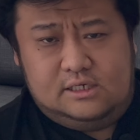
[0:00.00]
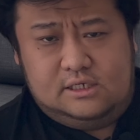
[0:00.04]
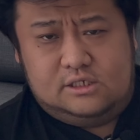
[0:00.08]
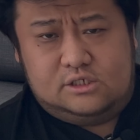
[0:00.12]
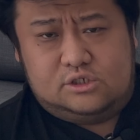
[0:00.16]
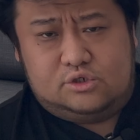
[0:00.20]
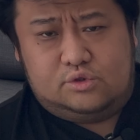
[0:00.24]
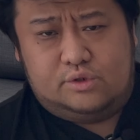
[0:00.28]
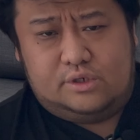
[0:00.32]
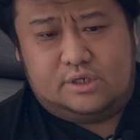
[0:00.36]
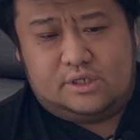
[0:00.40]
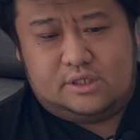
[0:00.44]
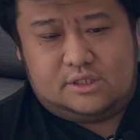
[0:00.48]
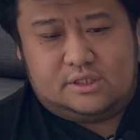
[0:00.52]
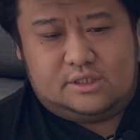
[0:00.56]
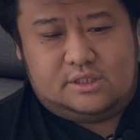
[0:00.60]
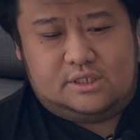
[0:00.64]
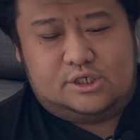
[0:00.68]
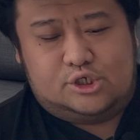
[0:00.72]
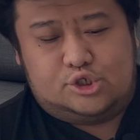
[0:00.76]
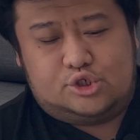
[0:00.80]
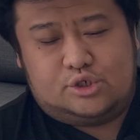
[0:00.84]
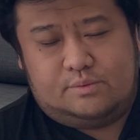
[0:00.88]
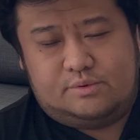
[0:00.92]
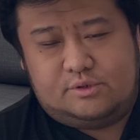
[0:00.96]
So it
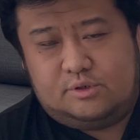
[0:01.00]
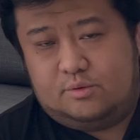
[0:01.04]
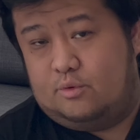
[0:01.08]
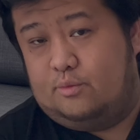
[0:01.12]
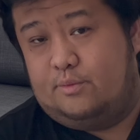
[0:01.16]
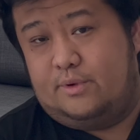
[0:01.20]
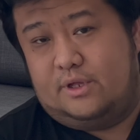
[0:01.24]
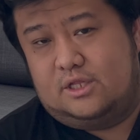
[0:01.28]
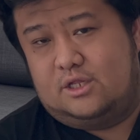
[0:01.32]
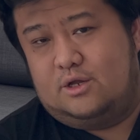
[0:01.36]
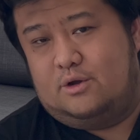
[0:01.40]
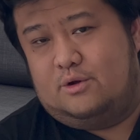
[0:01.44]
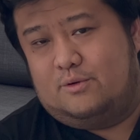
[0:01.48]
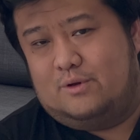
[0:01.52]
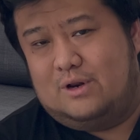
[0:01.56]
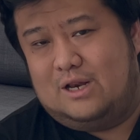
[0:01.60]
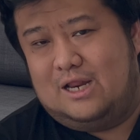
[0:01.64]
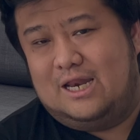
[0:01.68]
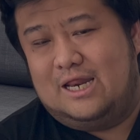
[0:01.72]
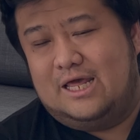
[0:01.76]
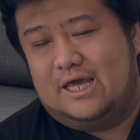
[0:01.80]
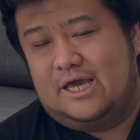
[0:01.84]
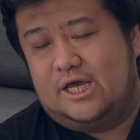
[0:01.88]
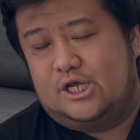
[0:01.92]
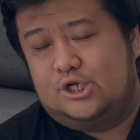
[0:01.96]
disrupts your momentum of
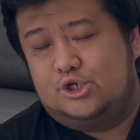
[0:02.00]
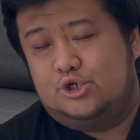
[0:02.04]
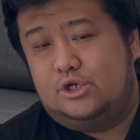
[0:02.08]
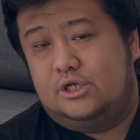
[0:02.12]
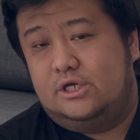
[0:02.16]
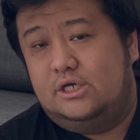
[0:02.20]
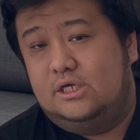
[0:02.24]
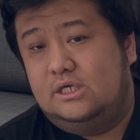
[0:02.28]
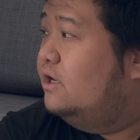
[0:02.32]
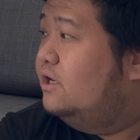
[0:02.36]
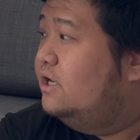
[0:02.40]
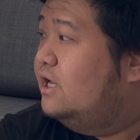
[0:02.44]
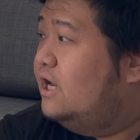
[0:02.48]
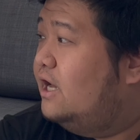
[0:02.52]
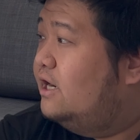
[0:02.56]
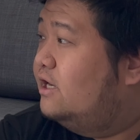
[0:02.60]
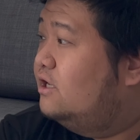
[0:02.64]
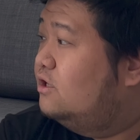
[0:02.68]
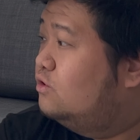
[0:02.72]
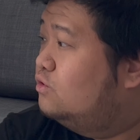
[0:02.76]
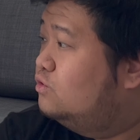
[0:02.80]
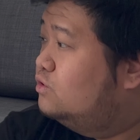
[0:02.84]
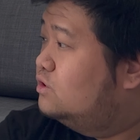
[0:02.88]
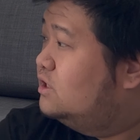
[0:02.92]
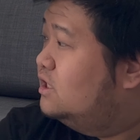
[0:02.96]
cleaning actually. But the other
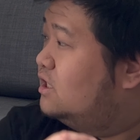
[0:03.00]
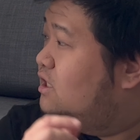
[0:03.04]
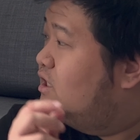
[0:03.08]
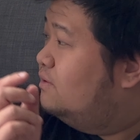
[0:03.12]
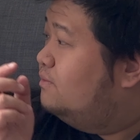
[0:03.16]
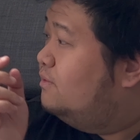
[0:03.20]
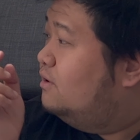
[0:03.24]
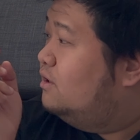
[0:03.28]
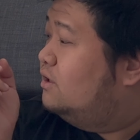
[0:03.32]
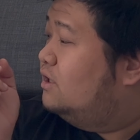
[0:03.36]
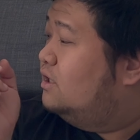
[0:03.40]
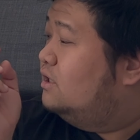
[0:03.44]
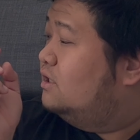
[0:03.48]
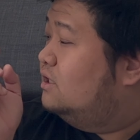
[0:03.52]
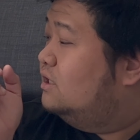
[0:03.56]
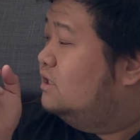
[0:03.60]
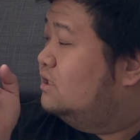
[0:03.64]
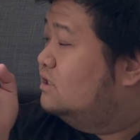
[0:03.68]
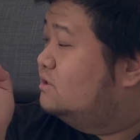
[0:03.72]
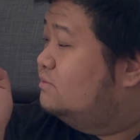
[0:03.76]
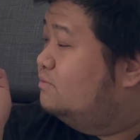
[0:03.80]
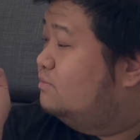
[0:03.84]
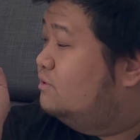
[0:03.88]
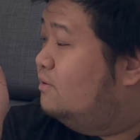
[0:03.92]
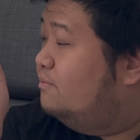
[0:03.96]
good thing about it
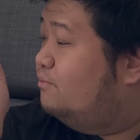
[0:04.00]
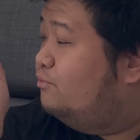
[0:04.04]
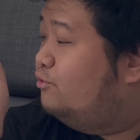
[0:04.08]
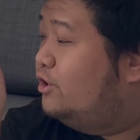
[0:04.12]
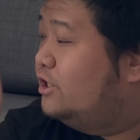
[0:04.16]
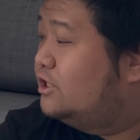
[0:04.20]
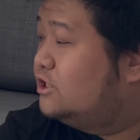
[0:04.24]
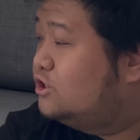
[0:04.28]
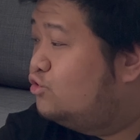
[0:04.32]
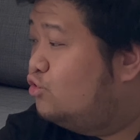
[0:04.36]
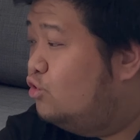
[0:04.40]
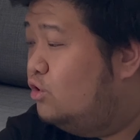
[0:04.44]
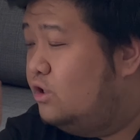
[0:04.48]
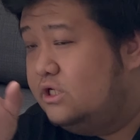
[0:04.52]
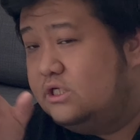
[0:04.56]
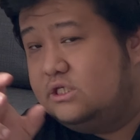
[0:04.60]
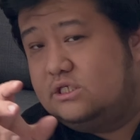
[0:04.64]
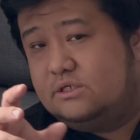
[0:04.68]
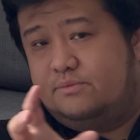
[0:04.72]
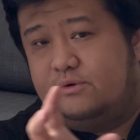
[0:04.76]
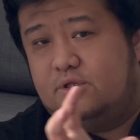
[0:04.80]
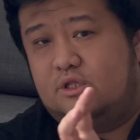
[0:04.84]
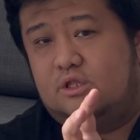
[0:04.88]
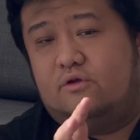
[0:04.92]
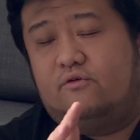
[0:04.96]
is the brush roller is a
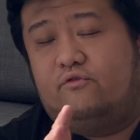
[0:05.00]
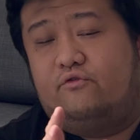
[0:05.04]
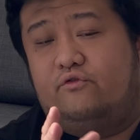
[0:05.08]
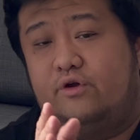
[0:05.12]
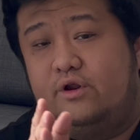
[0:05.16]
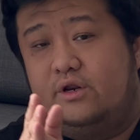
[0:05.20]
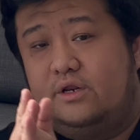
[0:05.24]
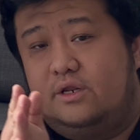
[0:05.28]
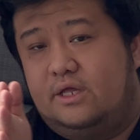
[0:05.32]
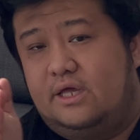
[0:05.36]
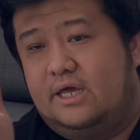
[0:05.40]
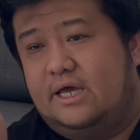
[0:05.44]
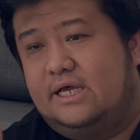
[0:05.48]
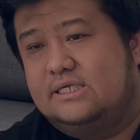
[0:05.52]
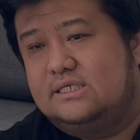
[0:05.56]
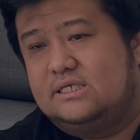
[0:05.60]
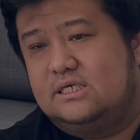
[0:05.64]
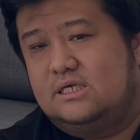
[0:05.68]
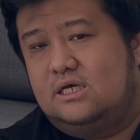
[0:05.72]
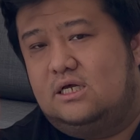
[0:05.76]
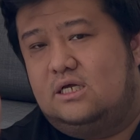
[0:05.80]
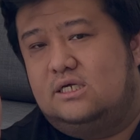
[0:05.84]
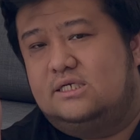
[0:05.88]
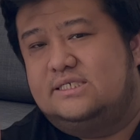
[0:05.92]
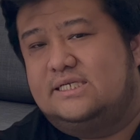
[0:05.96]
bit different. It has
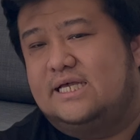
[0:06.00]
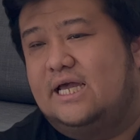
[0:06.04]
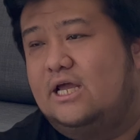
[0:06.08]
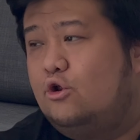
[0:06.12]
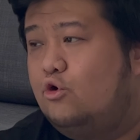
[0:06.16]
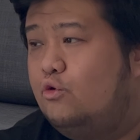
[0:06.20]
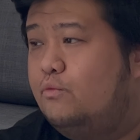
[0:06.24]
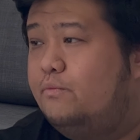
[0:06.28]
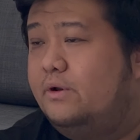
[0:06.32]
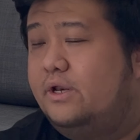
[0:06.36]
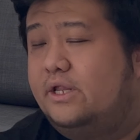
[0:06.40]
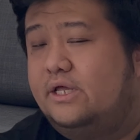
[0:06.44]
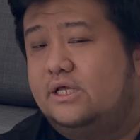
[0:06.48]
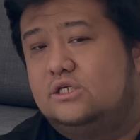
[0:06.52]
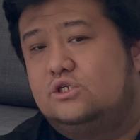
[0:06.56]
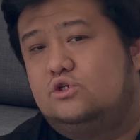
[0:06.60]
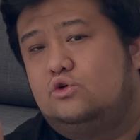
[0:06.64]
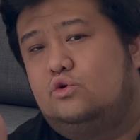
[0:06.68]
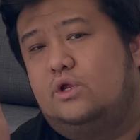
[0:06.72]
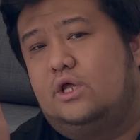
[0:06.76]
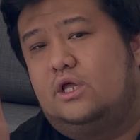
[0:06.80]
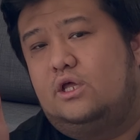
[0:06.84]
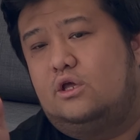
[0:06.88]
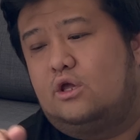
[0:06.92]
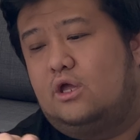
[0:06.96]
a side opening so
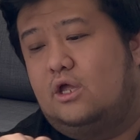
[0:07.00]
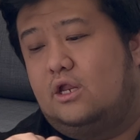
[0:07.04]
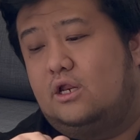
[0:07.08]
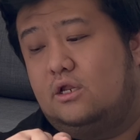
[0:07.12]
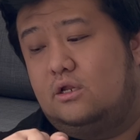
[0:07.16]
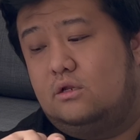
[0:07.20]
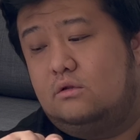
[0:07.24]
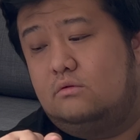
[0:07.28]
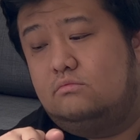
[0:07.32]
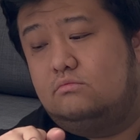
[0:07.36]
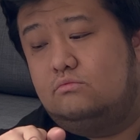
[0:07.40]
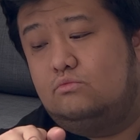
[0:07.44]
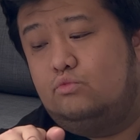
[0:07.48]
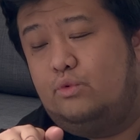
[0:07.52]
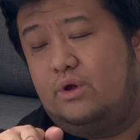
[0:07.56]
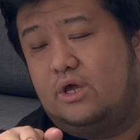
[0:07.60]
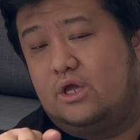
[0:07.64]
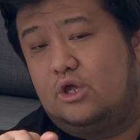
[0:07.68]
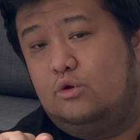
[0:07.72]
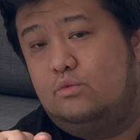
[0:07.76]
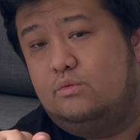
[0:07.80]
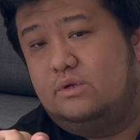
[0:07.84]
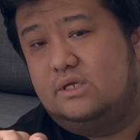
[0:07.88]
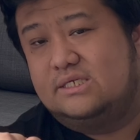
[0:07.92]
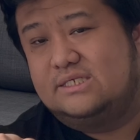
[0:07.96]
that you can
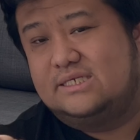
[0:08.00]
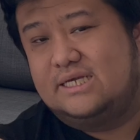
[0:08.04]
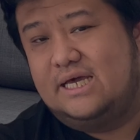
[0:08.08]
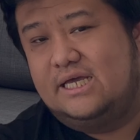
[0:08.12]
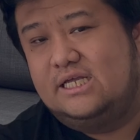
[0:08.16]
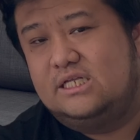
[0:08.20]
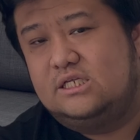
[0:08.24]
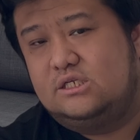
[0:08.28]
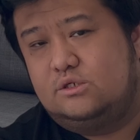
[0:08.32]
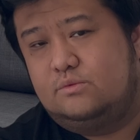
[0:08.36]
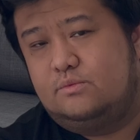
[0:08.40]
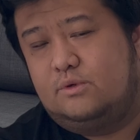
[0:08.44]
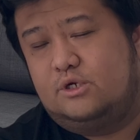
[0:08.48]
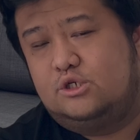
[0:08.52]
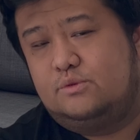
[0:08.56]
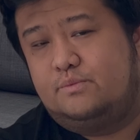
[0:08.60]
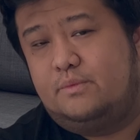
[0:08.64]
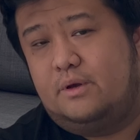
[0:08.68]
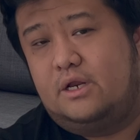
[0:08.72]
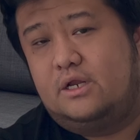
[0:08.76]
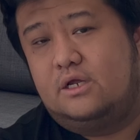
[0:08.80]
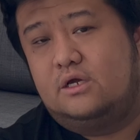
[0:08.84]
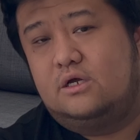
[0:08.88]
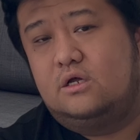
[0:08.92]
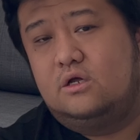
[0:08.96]
vacuum the sides much
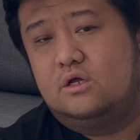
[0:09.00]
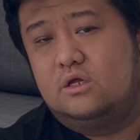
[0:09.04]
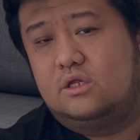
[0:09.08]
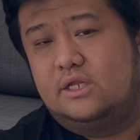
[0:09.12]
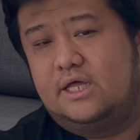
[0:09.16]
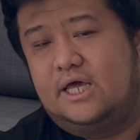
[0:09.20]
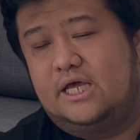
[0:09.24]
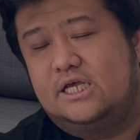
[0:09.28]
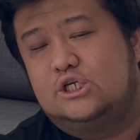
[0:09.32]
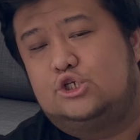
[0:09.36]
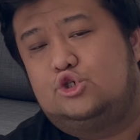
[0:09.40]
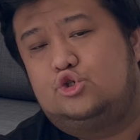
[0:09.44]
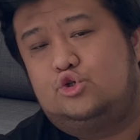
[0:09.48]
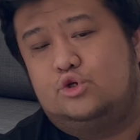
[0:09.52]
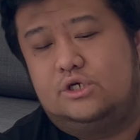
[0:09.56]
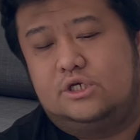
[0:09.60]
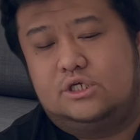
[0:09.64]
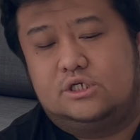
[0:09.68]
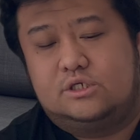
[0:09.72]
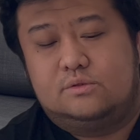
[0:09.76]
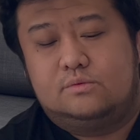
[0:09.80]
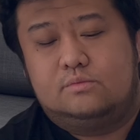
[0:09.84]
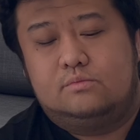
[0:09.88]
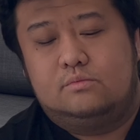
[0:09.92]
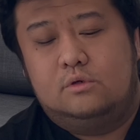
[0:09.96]
better. The S3
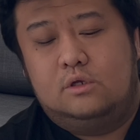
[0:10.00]
is